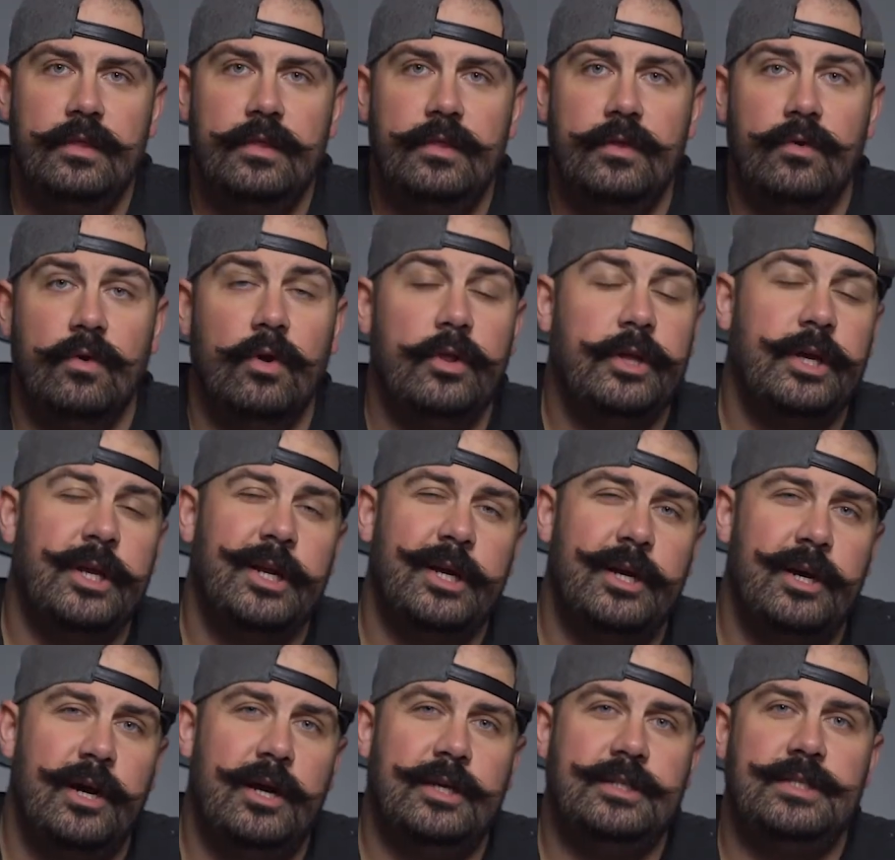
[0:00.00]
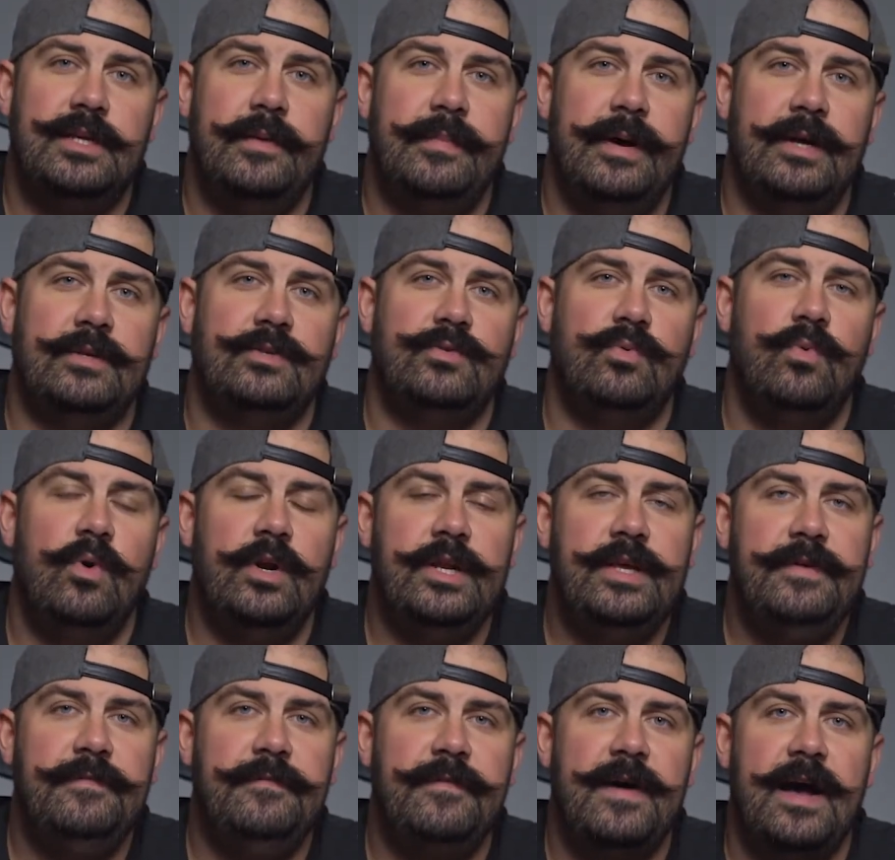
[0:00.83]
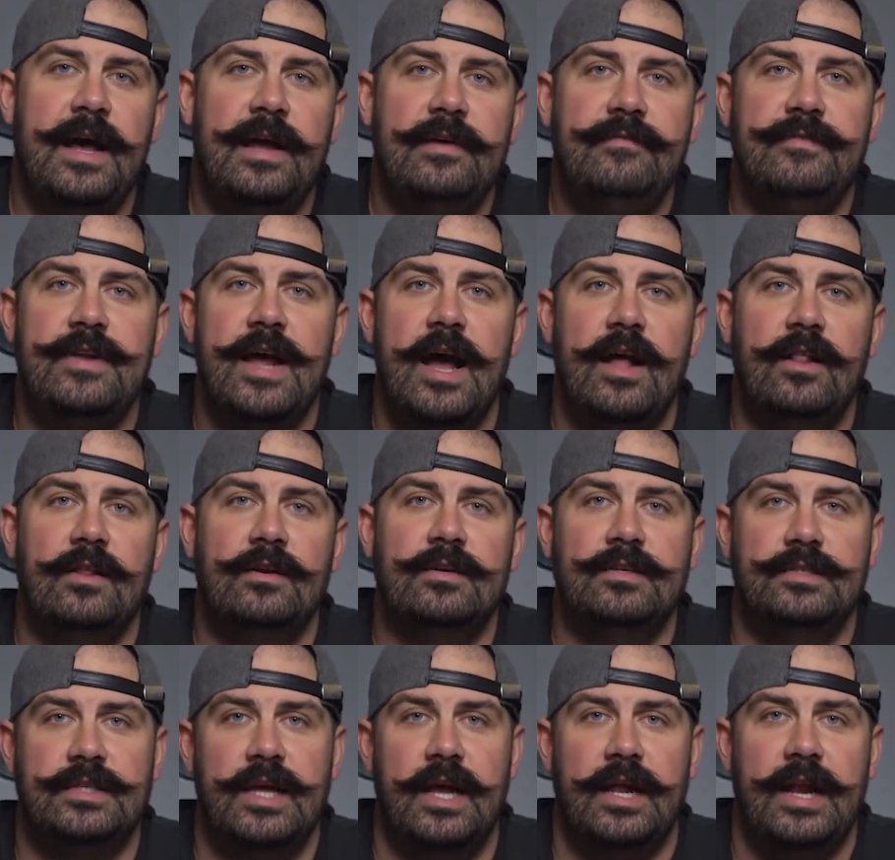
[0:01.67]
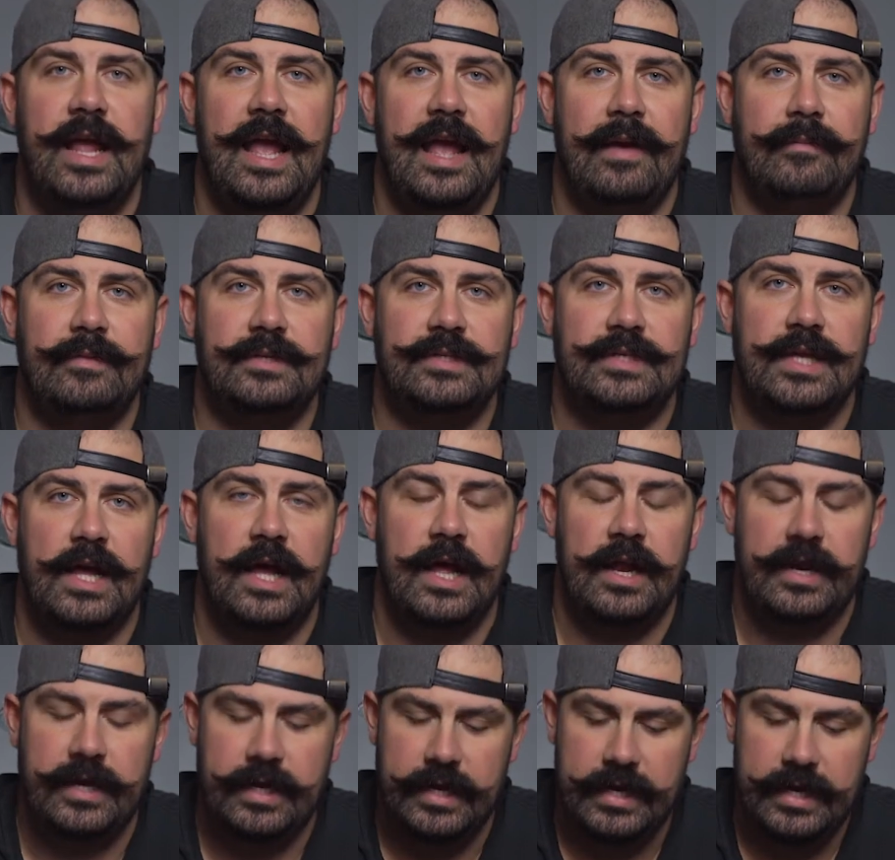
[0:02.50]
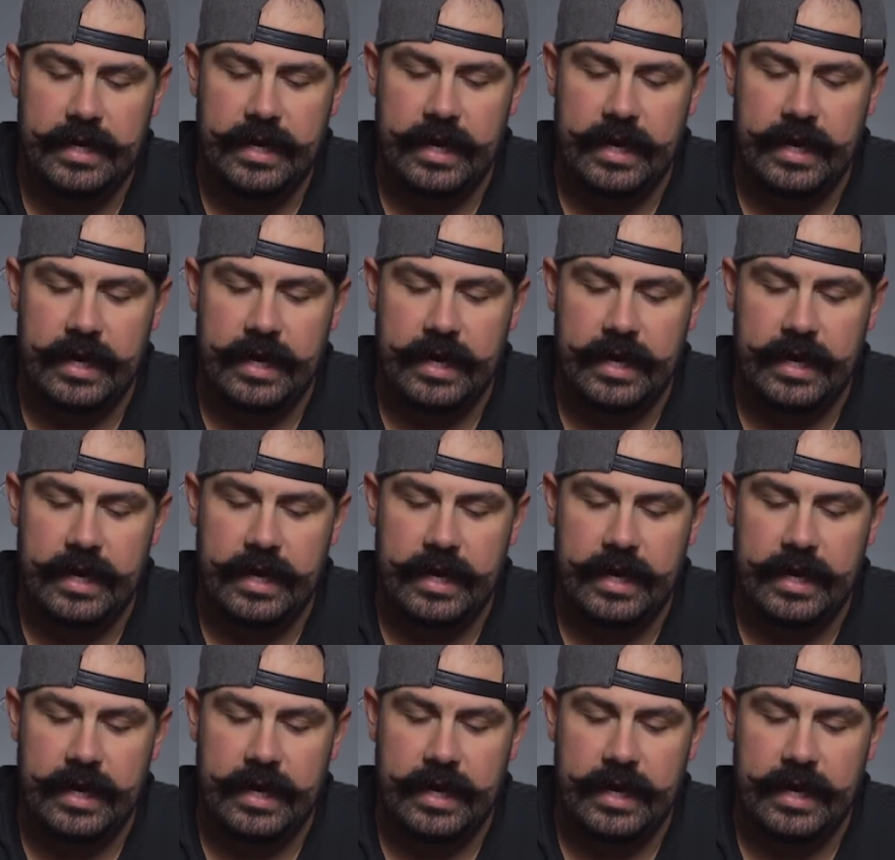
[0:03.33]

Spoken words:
They're only going to cost you about $25 on Amazon.